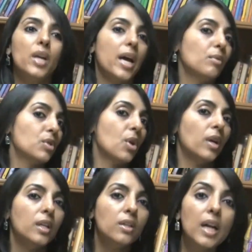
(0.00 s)
I was not
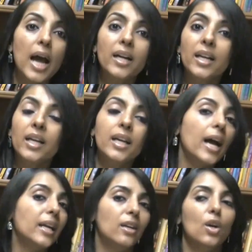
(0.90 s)
interacting, I
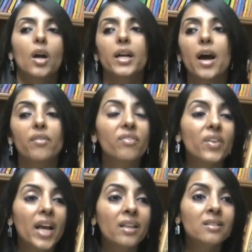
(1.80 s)
did not have
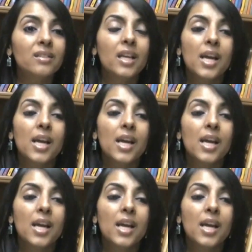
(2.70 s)
friends,